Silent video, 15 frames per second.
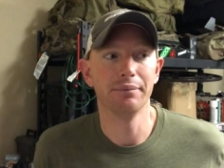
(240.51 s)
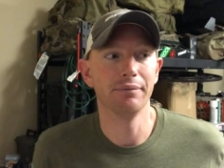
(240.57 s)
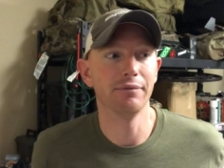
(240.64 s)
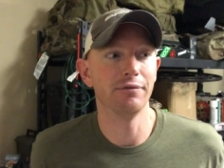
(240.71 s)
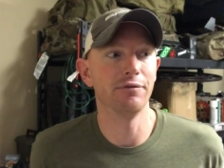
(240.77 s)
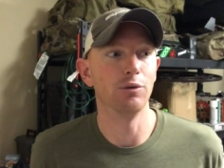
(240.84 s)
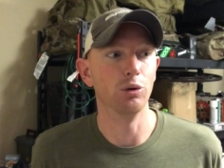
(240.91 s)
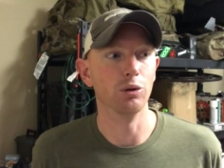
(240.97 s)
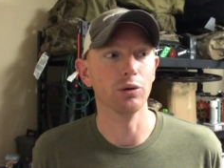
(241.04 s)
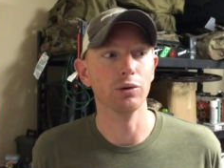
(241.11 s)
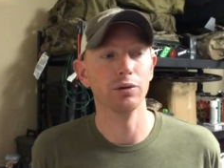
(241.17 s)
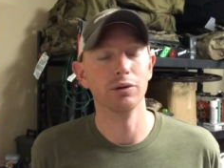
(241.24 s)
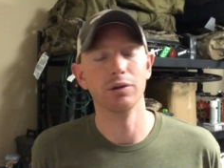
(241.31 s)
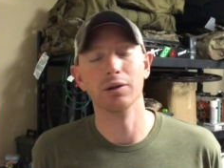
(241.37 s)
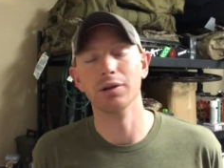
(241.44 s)
for
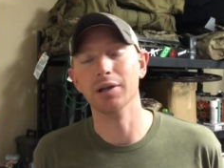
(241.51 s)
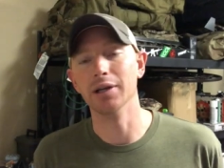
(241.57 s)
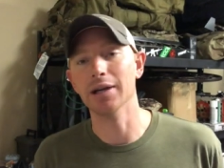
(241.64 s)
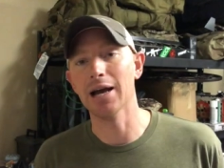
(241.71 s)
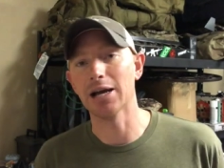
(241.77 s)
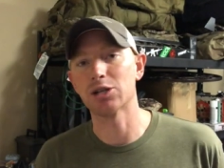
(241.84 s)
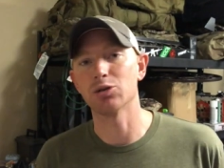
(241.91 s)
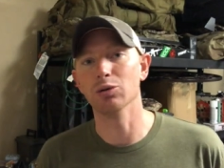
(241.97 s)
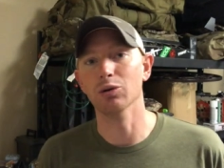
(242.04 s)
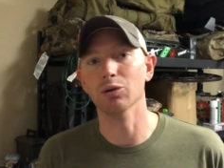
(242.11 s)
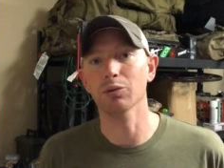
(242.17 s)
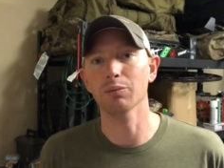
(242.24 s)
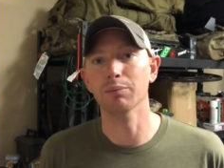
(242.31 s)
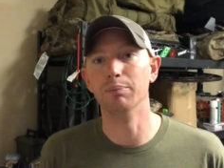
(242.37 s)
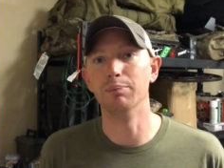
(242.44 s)
the
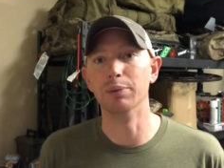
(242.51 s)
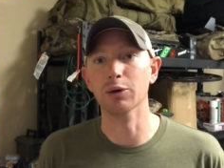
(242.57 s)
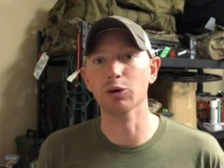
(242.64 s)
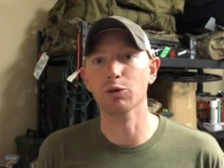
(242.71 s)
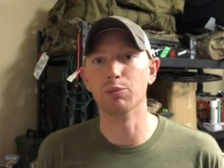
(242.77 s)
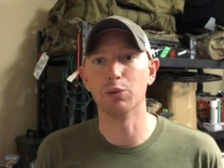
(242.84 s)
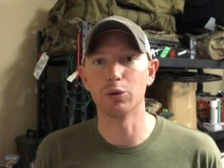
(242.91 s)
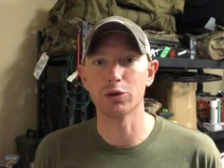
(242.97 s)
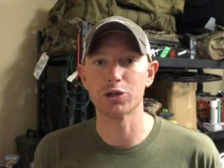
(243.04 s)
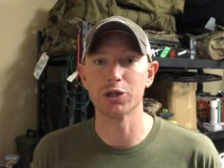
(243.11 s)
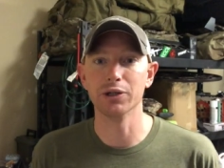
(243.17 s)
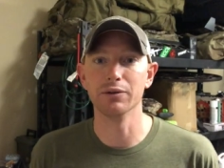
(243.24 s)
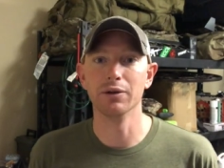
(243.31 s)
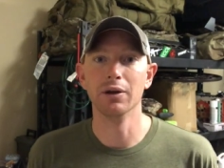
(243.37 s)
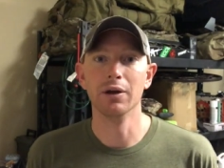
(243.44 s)
actual build
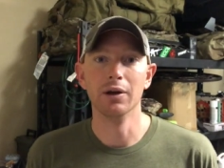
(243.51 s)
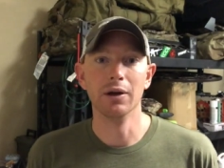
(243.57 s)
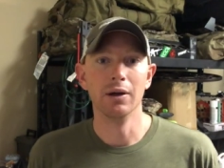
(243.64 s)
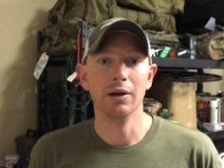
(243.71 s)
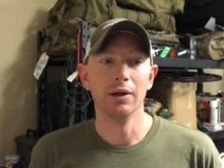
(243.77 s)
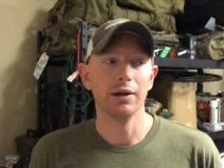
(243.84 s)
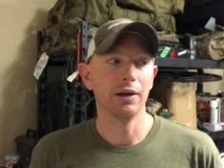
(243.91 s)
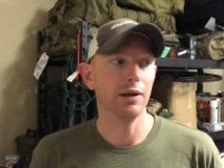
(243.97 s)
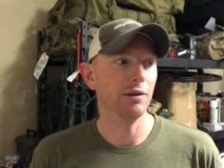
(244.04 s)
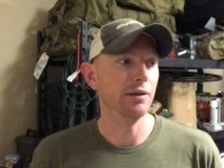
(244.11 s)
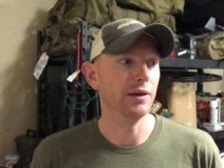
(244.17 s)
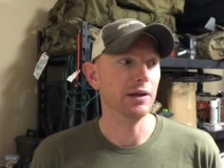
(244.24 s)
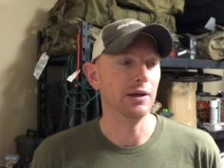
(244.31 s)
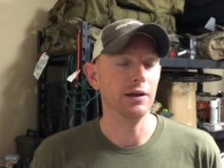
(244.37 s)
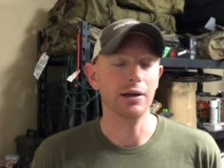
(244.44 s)
portion, getting
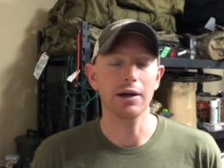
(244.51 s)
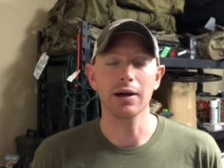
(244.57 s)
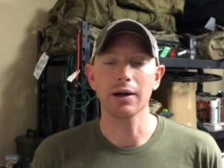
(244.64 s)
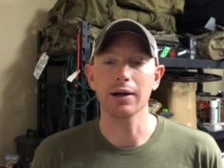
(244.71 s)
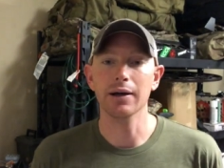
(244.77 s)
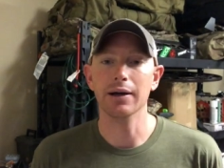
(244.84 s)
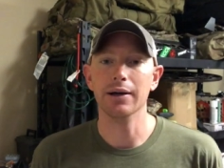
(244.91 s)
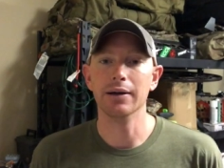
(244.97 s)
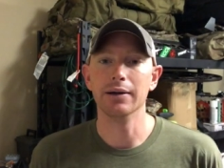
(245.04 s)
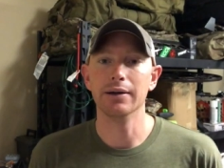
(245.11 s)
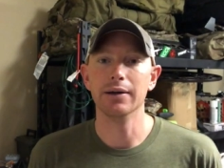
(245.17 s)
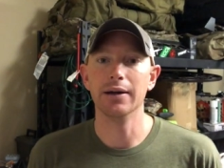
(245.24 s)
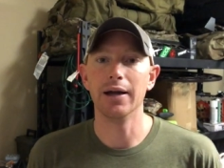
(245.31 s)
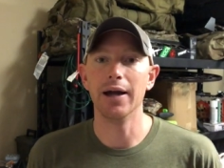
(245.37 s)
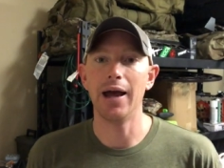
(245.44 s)
the
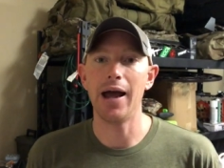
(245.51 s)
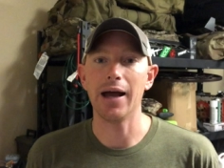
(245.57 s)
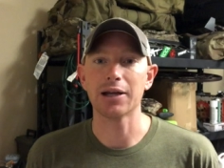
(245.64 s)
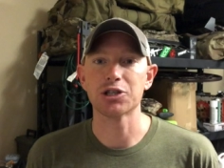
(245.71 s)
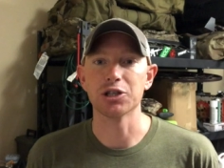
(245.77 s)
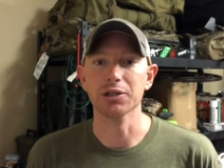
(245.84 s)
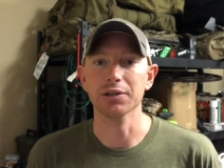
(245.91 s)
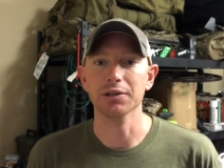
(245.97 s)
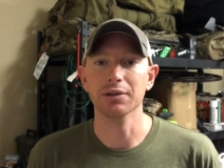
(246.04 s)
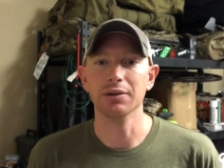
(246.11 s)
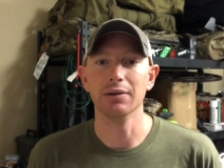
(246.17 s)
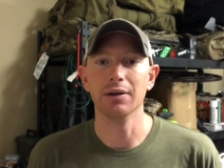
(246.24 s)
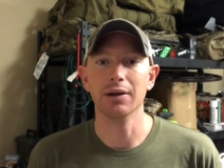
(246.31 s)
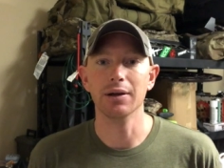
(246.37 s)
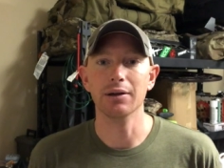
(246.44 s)
action
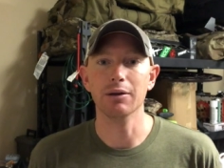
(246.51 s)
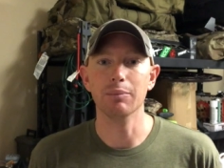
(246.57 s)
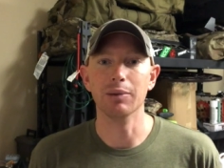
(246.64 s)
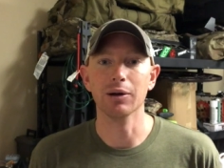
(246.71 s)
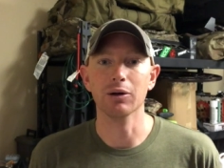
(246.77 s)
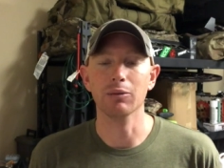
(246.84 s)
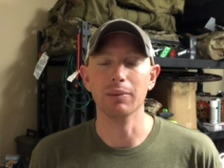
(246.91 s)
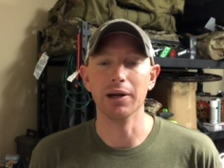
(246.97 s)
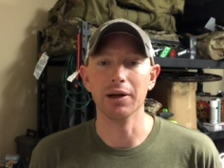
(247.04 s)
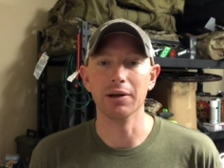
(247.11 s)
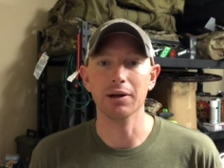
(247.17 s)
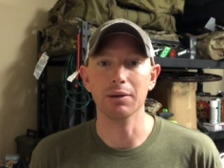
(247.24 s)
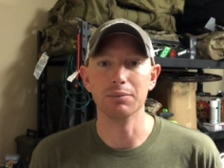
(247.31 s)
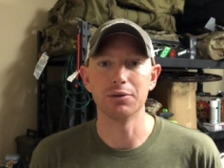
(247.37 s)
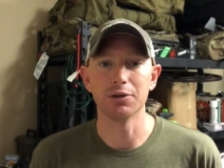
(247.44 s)
and the barrel mated
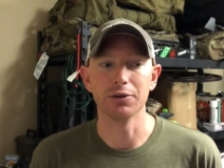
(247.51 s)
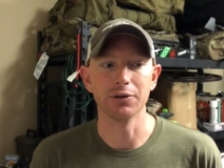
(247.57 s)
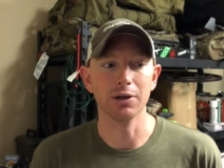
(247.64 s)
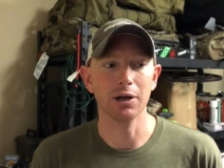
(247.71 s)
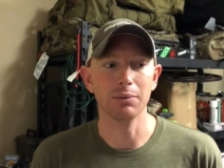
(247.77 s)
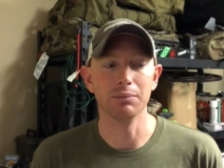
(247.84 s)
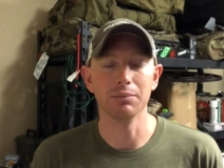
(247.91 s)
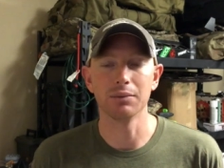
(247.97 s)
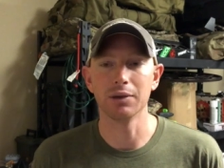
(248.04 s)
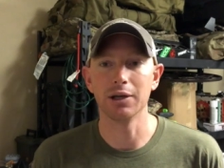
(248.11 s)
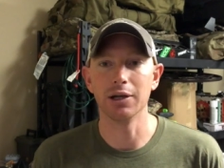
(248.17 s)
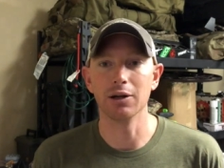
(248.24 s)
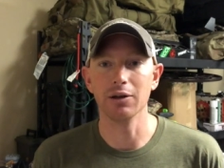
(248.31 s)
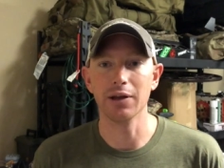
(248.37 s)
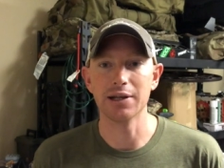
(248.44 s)
up, turned up,
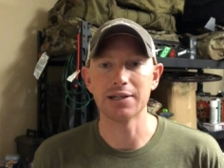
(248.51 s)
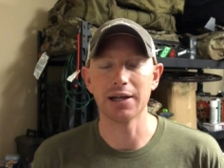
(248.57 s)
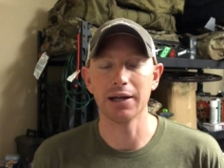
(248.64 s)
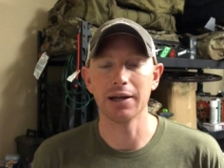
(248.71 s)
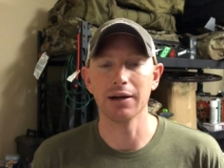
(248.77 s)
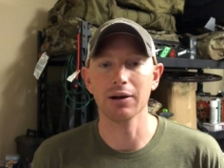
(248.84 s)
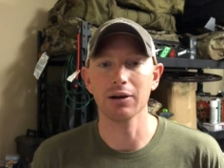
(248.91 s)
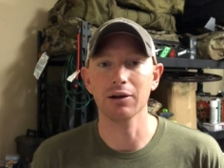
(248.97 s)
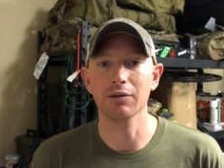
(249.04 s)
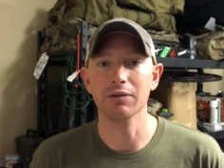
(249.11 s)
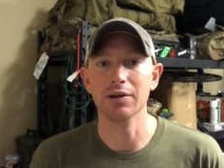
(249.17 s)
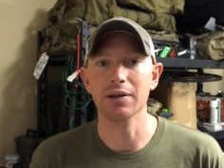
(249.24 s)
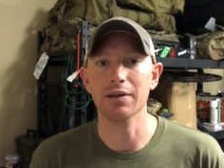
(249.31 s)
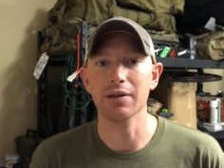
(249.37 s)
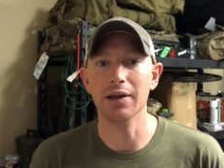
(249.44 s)
get all that taken care of,
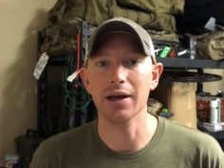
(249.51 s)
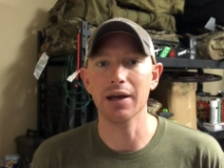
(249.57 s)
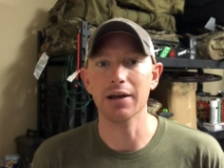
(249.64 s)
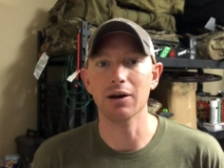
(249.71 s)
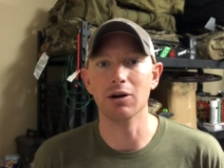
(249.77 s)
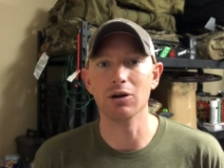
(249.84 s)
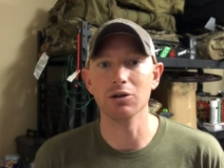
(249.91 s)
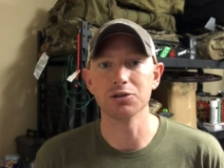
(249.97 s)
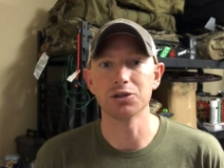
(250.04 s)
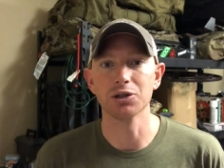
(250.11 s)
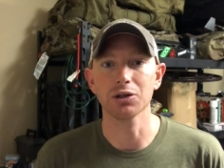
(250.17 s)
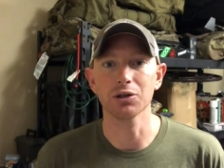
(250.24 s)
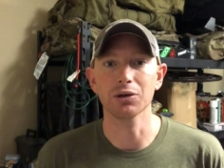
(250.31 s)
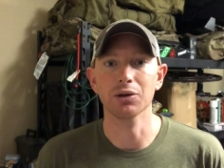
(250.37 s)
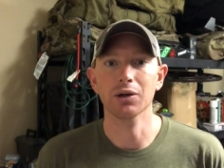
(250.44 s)
and then
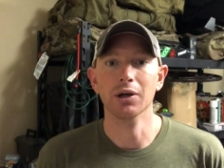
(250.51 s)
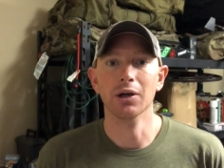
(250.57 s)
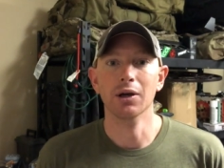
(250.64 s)
also